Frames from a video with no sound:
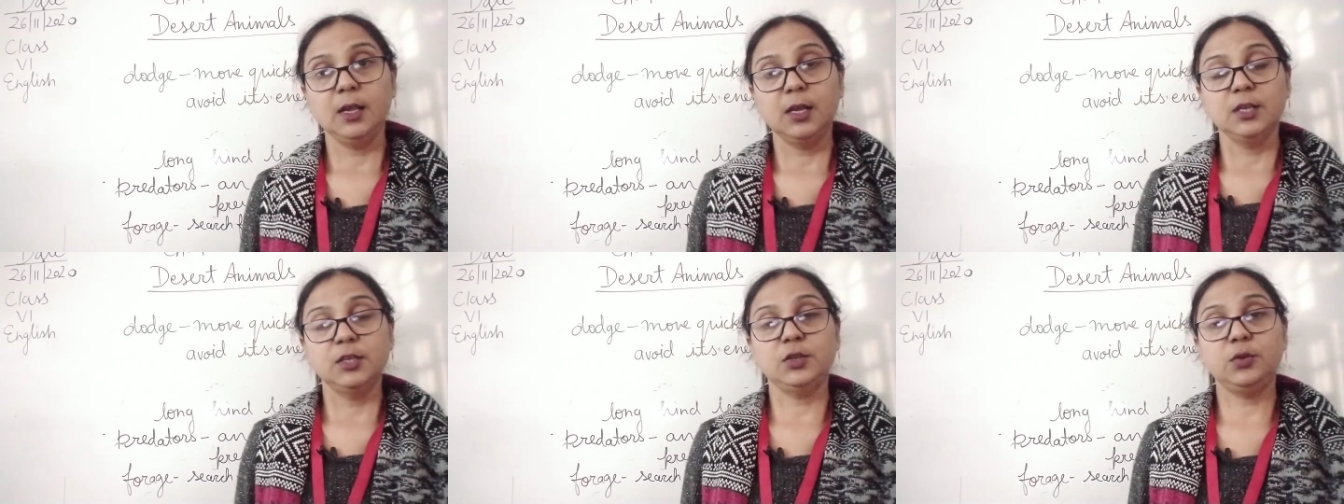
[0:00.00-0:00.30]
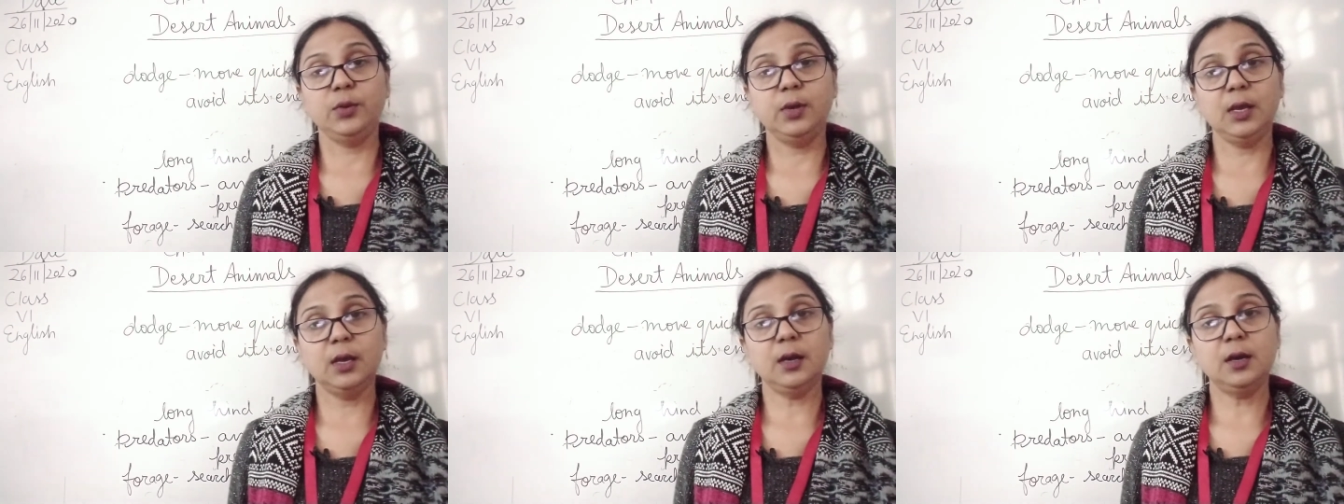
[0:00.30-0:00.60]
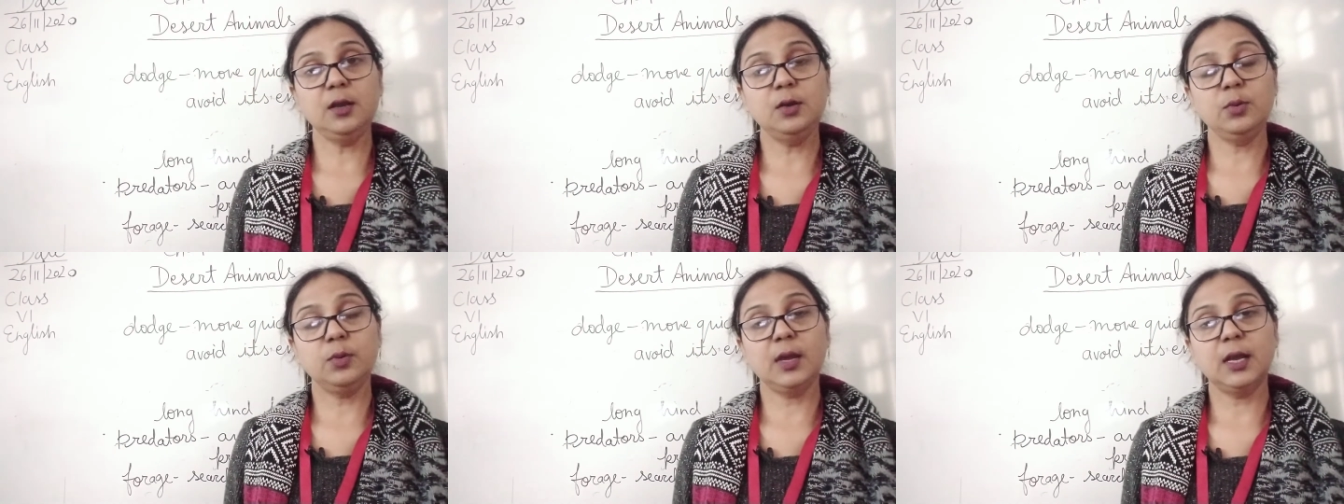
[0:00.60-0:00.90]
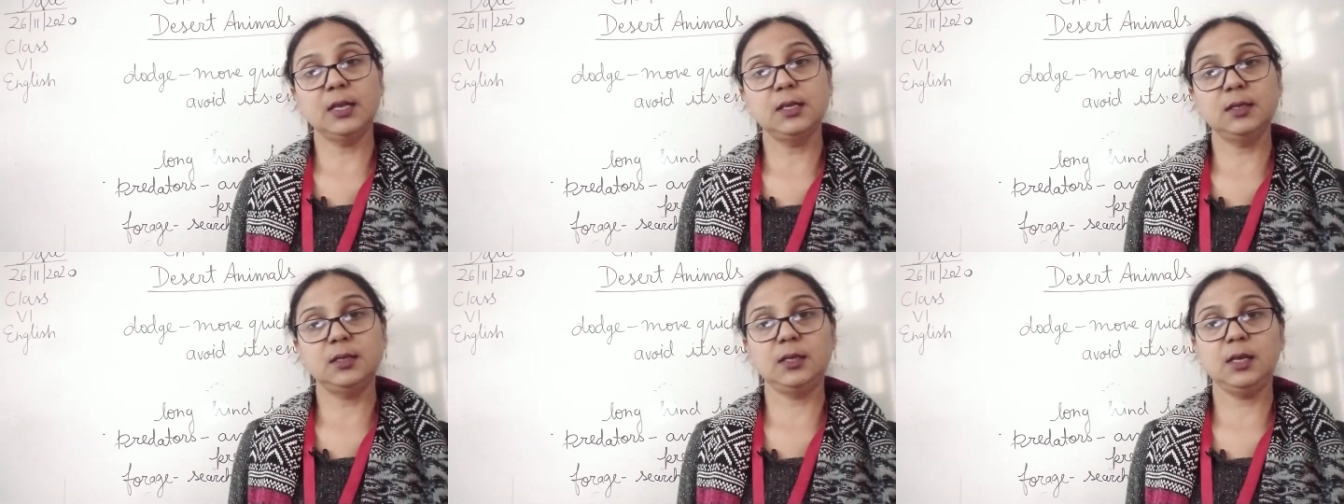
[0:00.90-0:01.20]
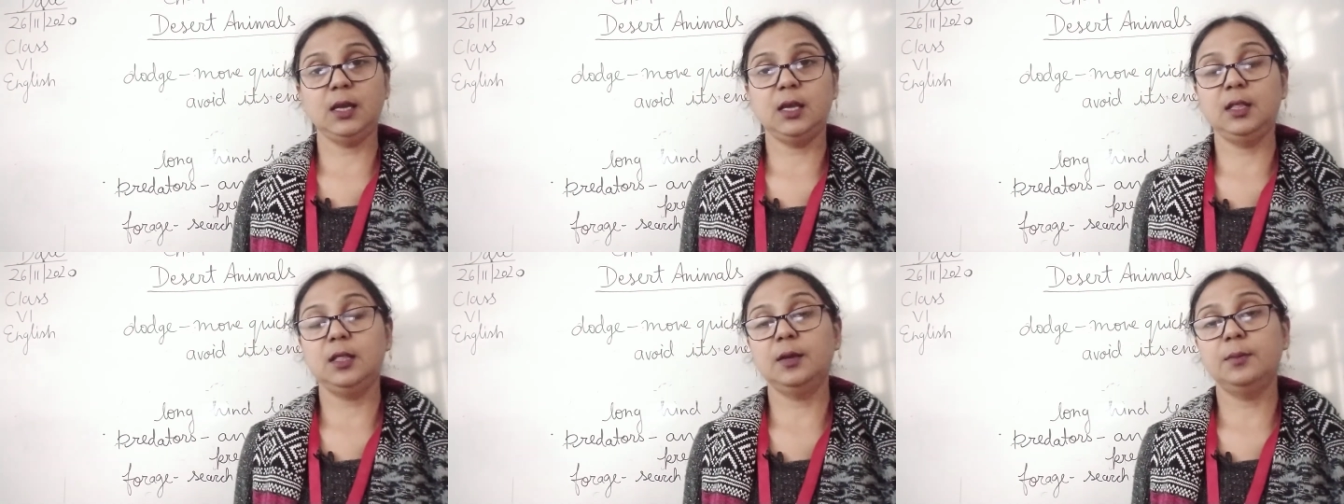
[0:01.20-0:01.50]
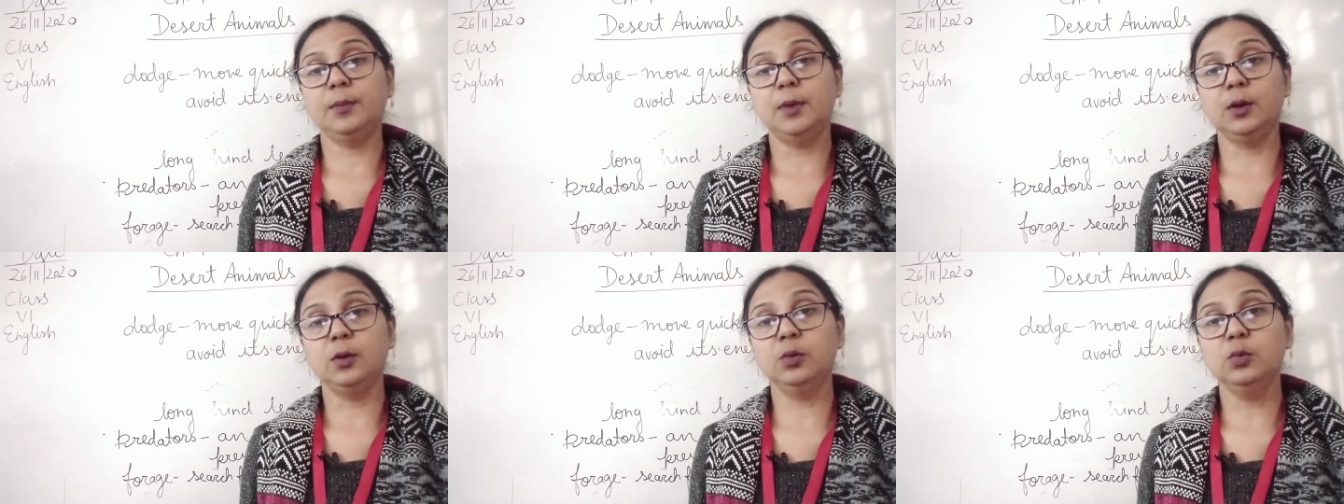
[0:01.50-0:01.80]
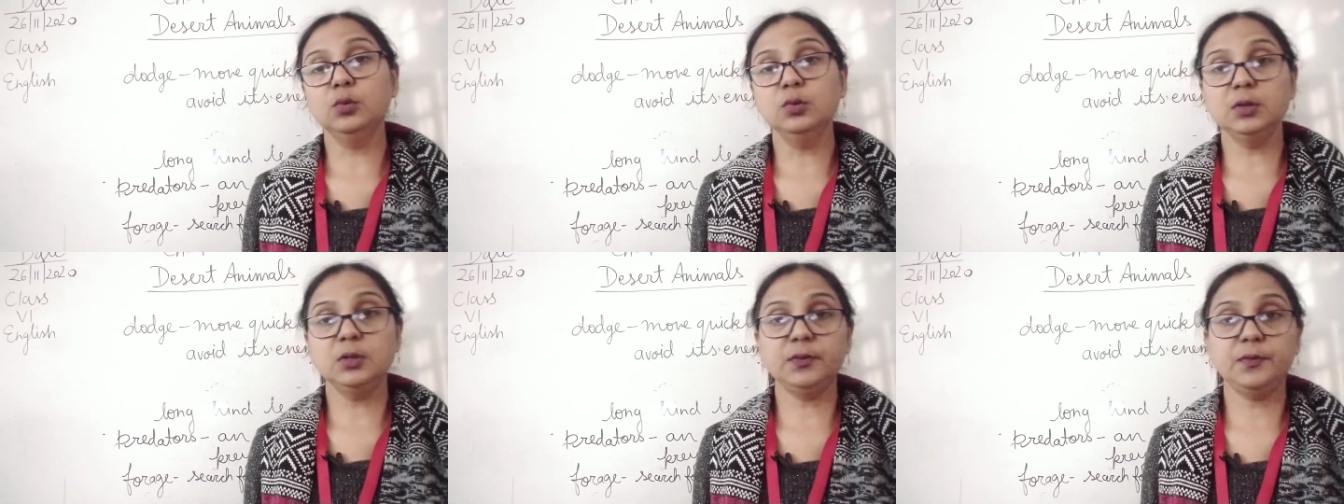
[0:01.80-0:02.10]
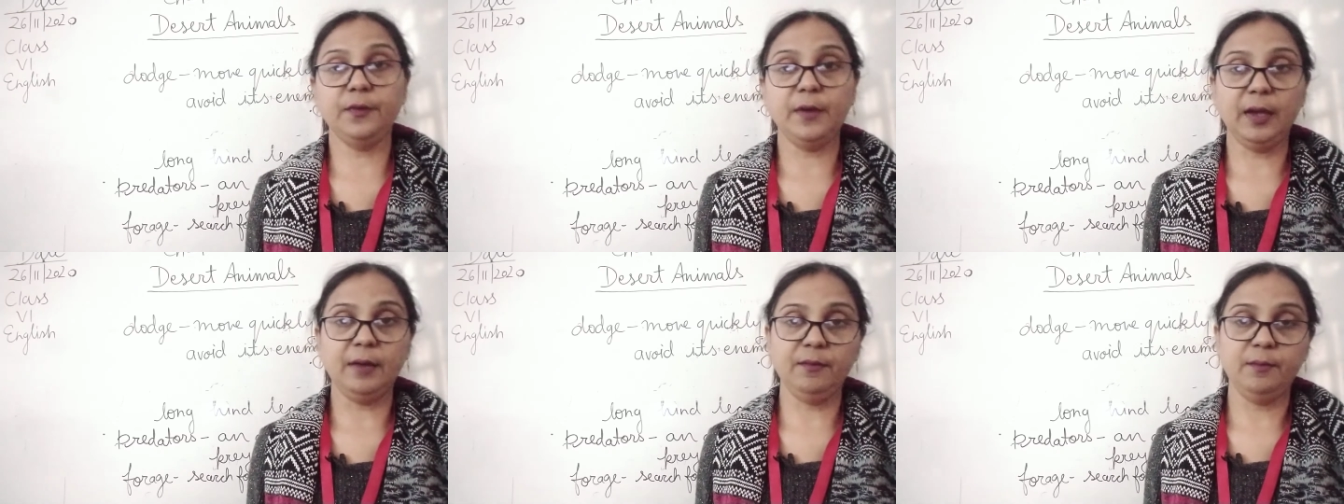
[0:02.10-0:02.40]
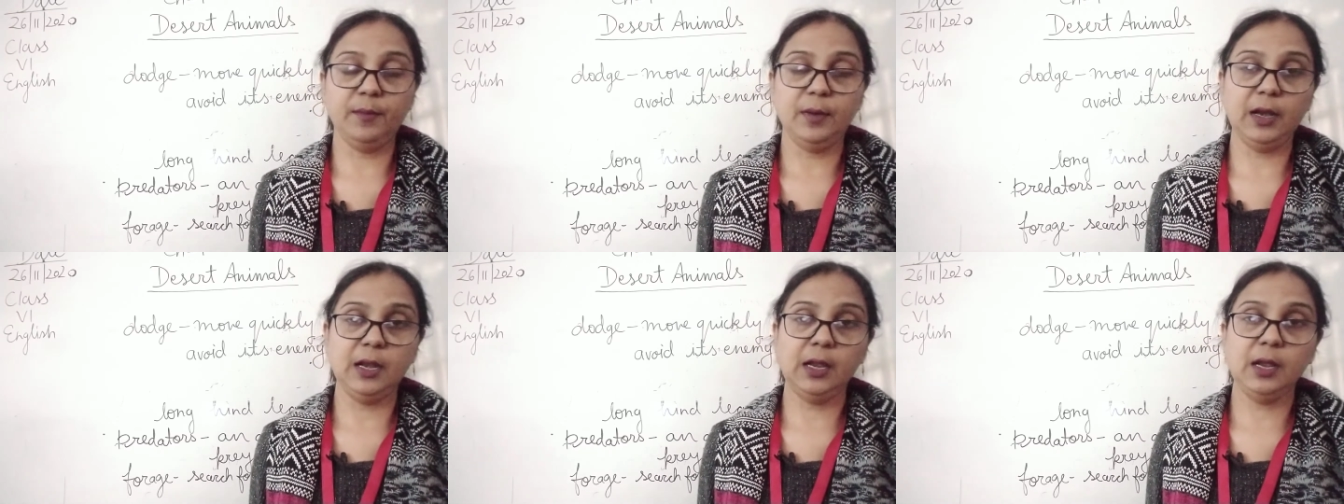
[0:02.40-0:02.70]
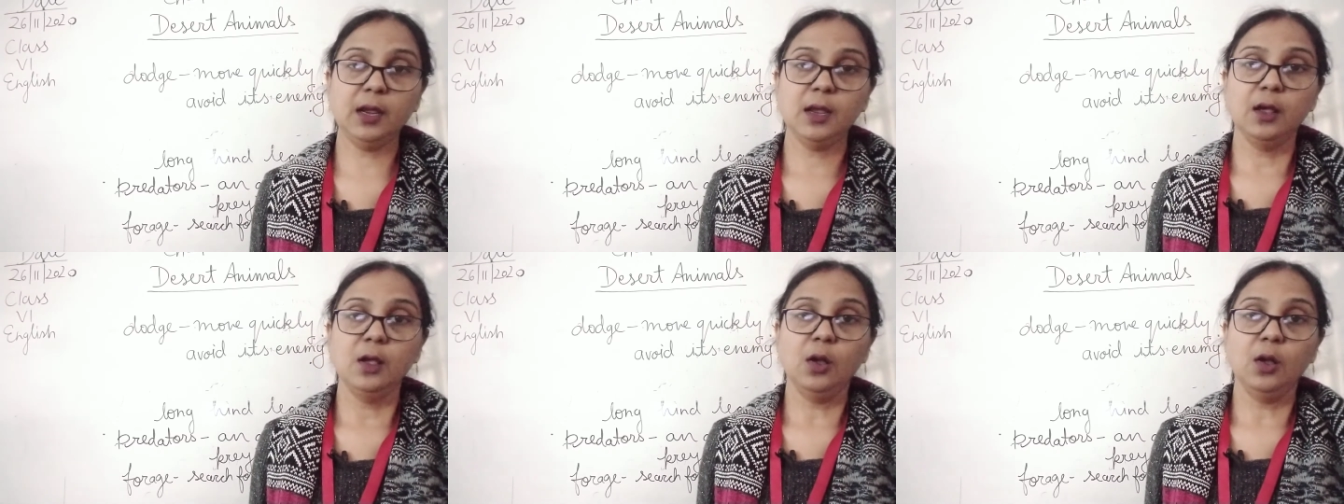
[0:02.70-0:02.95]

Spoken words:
So here you can say the mongoose family,